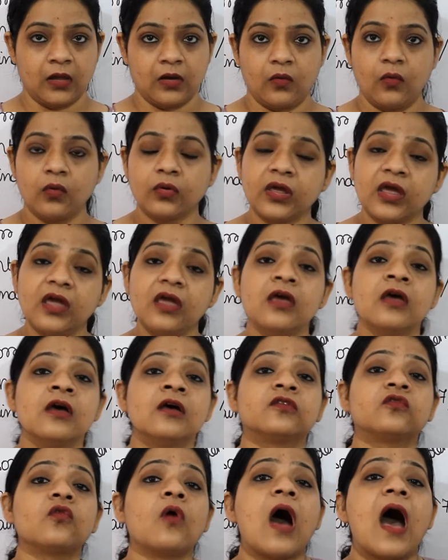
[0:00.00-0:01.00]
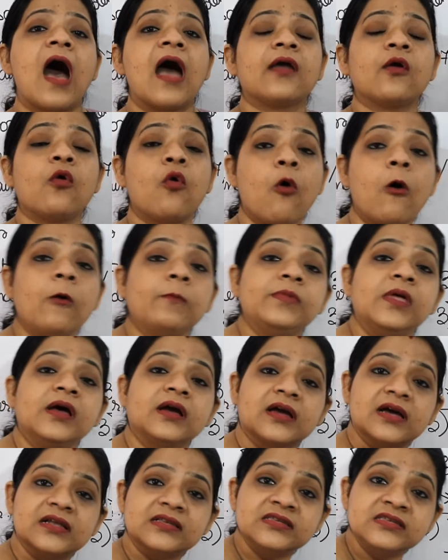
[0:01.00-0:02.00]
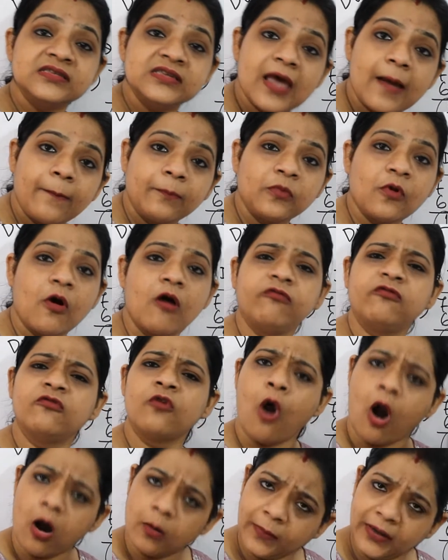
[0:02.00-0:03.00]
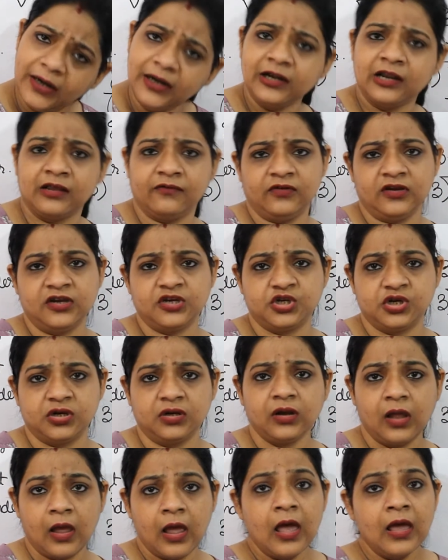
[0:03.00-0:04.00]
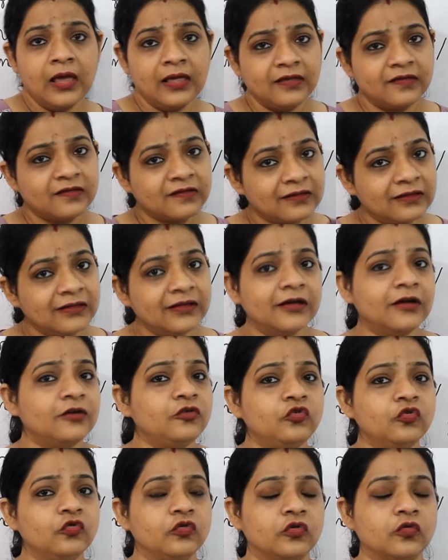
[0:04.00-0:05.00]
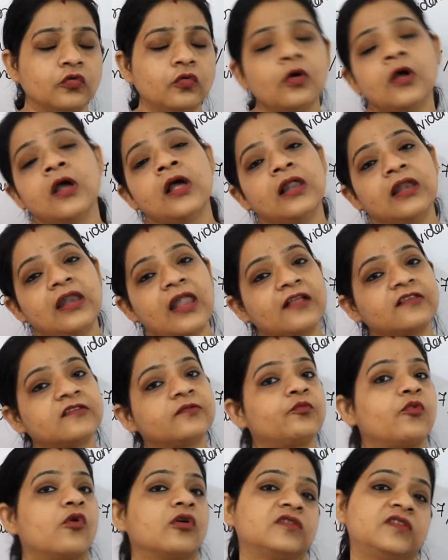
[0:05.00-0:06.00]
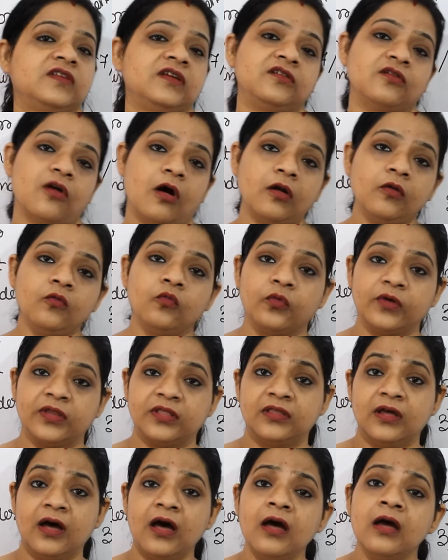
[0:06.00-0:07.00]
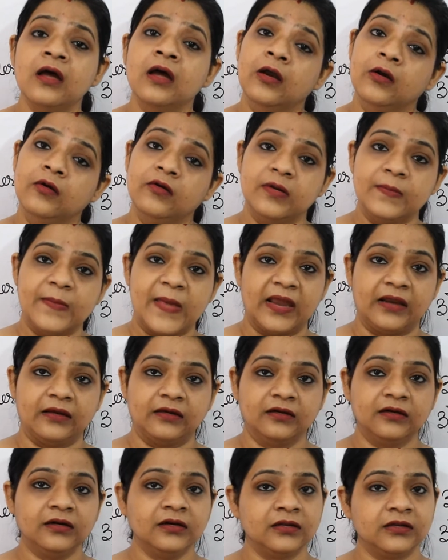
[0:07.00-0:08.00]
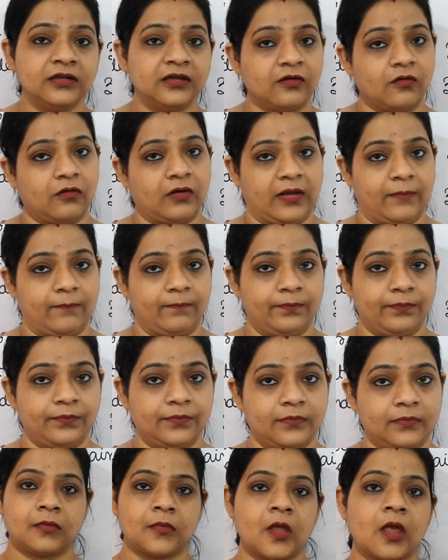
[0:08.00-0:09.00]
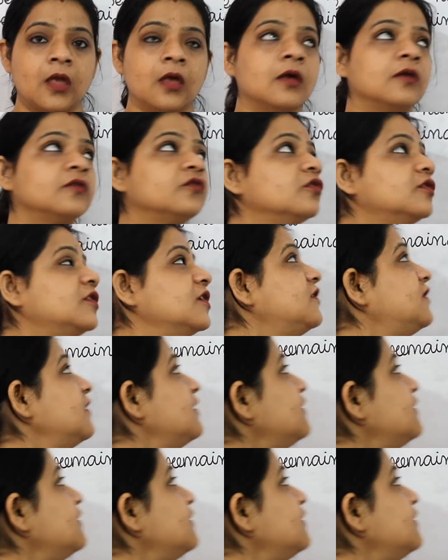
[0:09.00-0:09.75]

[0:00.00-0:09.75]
Okay, so I hope the concept of normal division is clear to you. Let's proceed on with the remainder theorem. So this